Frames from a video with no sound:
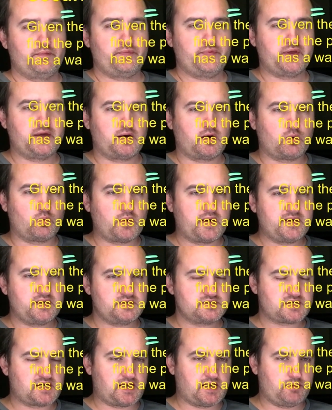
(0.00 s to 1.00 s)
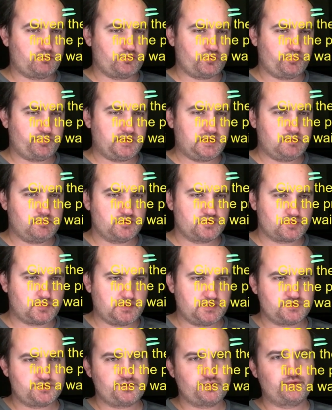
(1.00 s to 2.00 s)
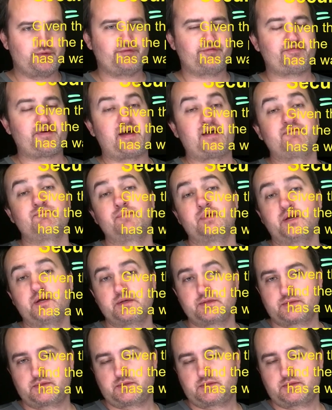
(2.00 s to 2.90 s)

that our waiting time would be between 2 and 5 minutes.